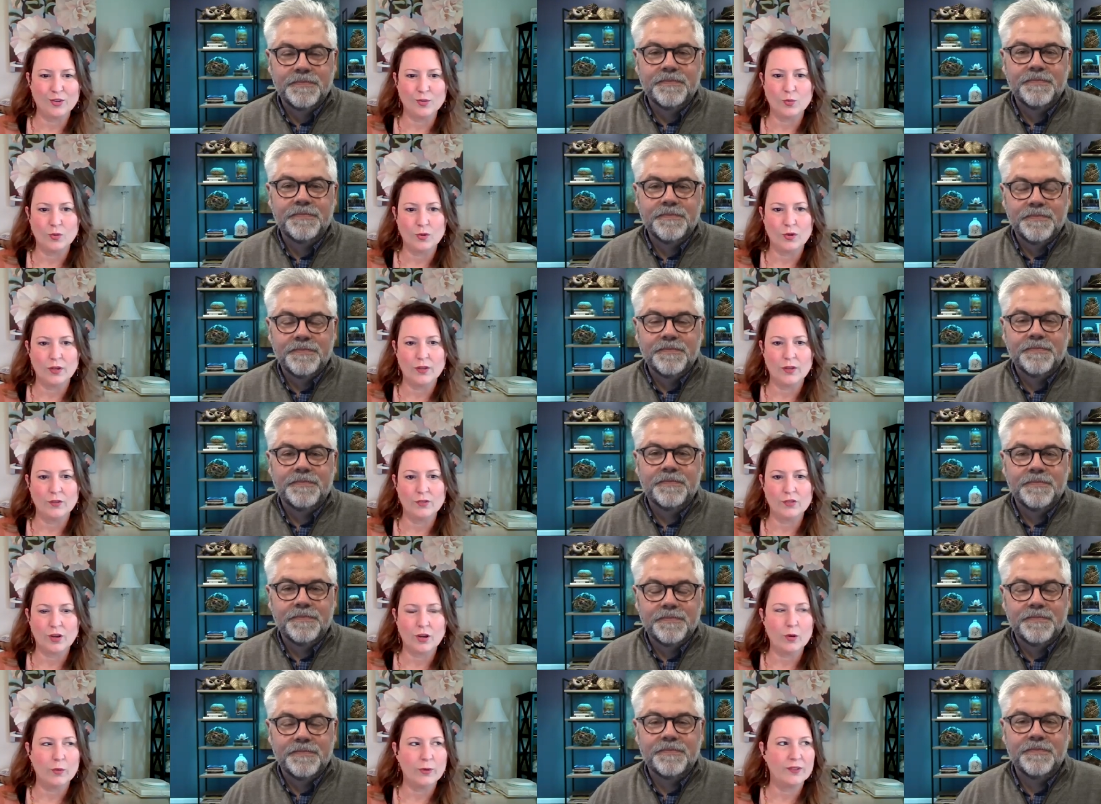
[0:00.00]
Speaker 1: you want, and there's
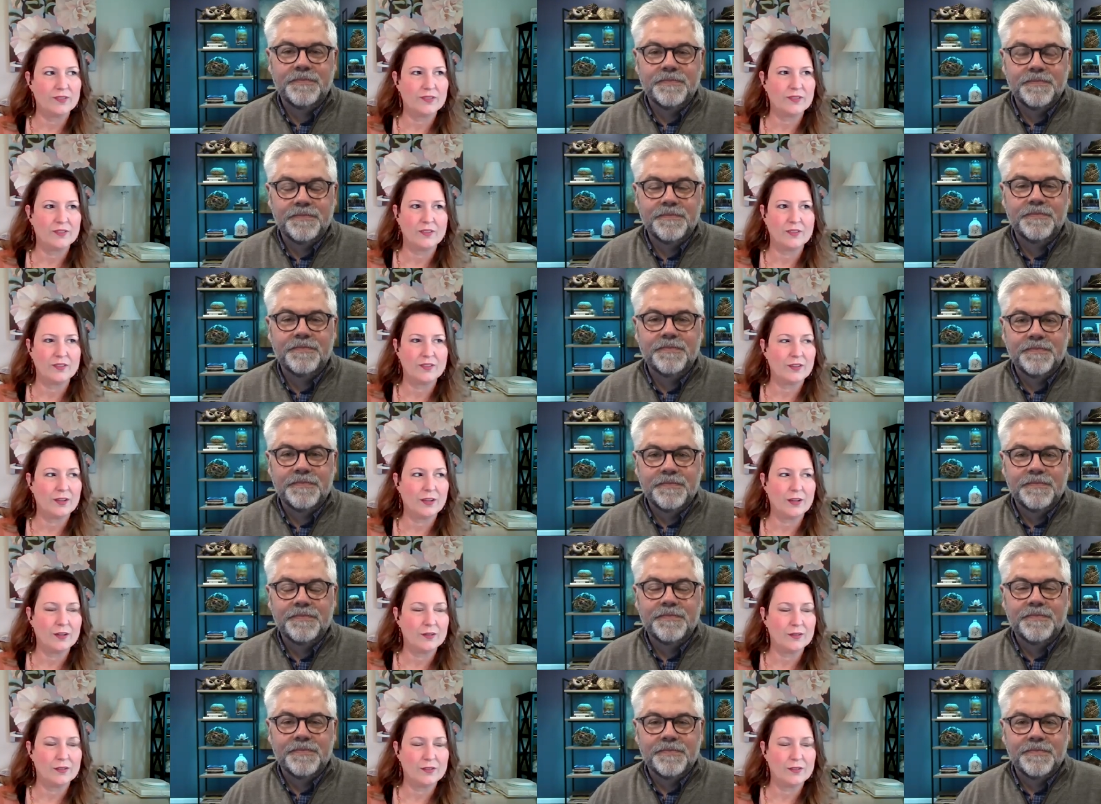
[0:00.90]
always
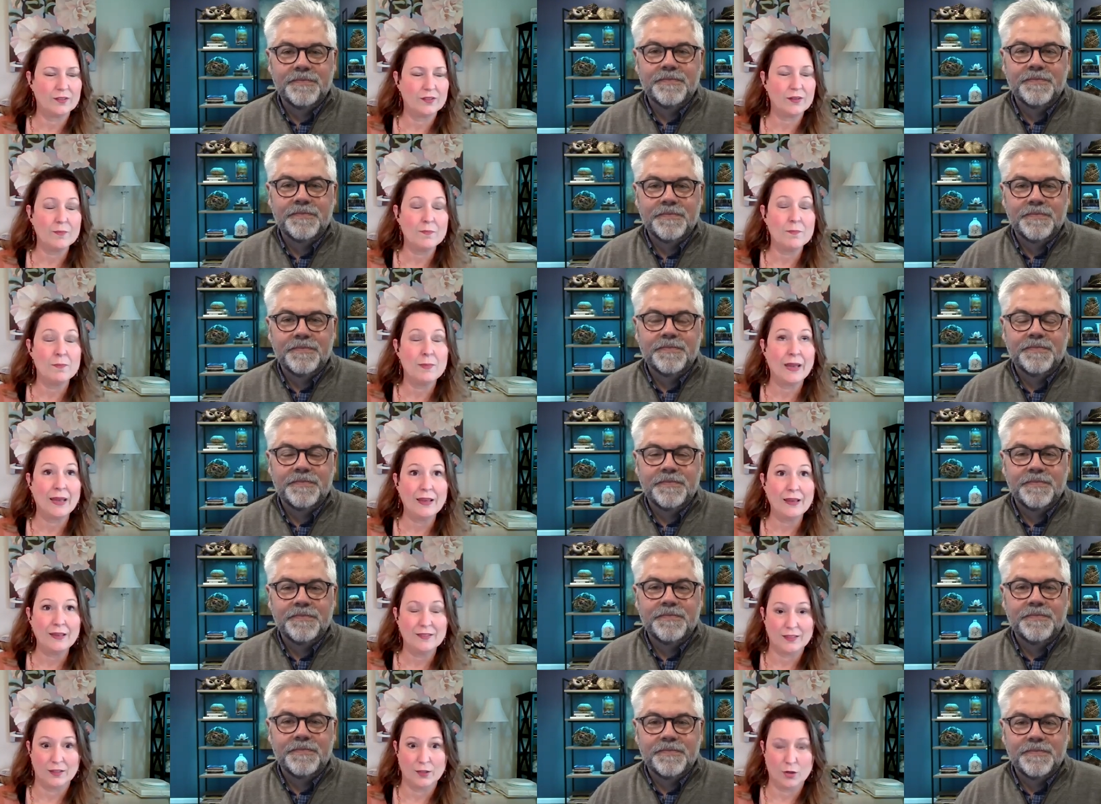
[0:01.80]
just
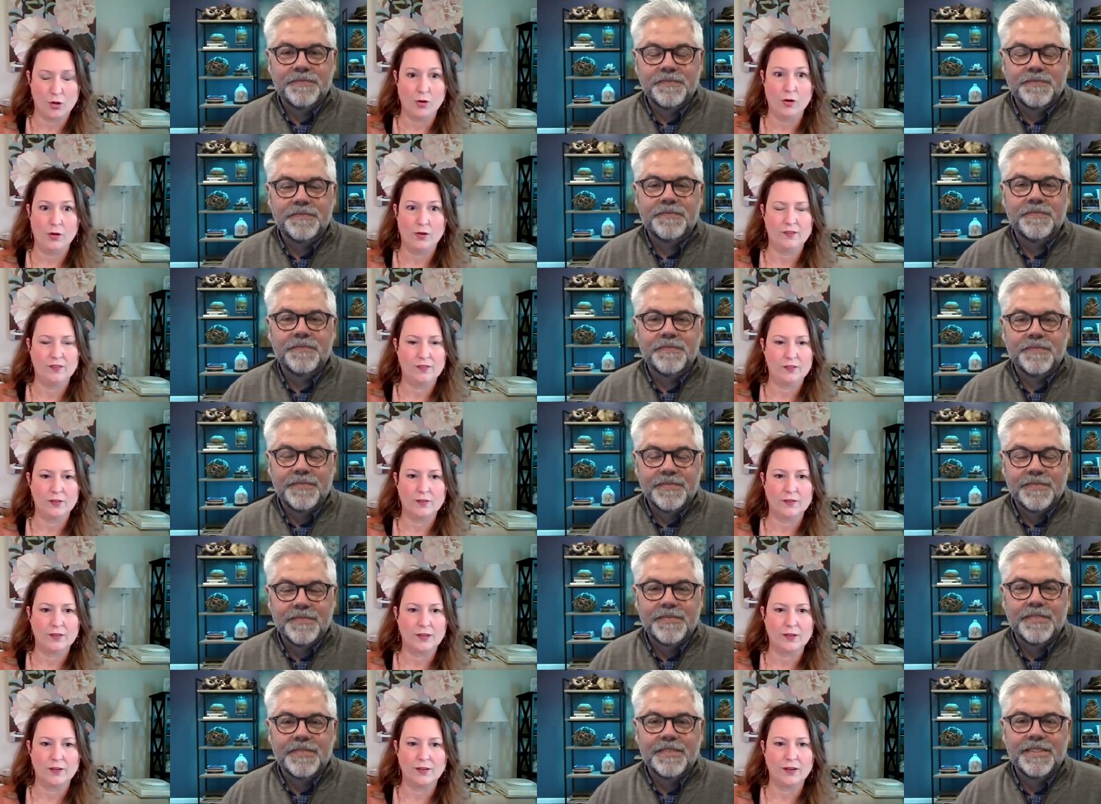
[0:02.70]
amazing artists on
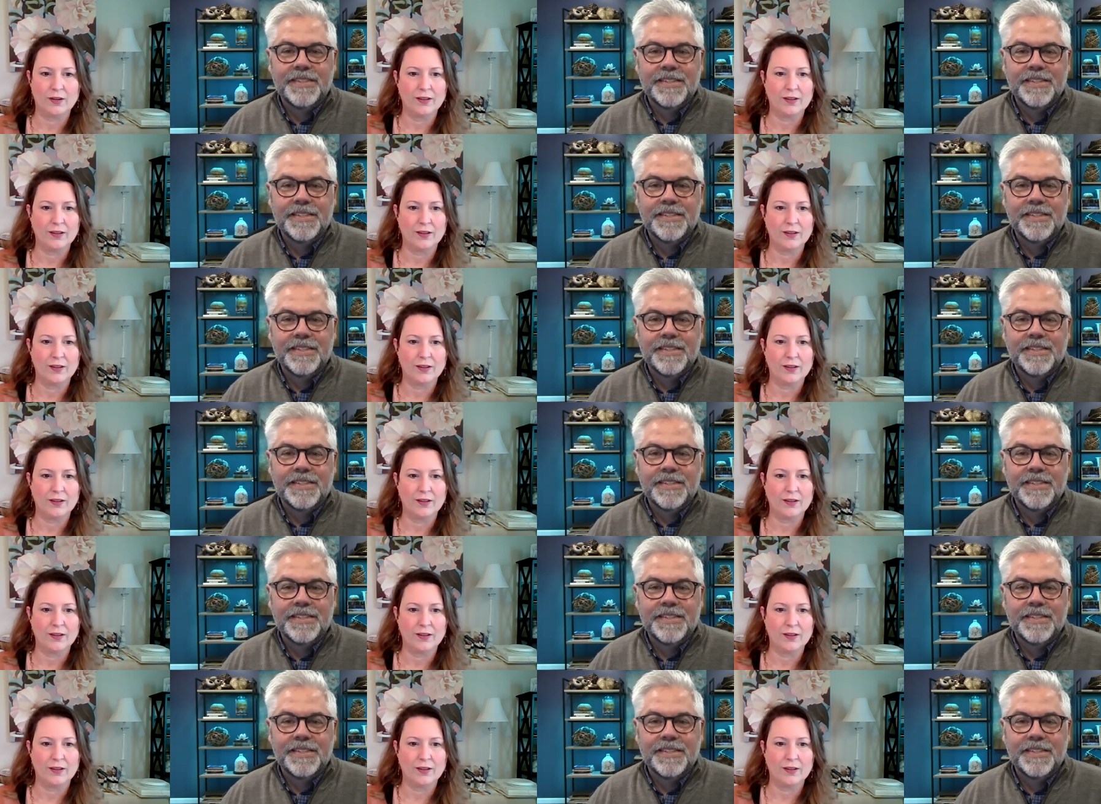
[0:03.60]
there.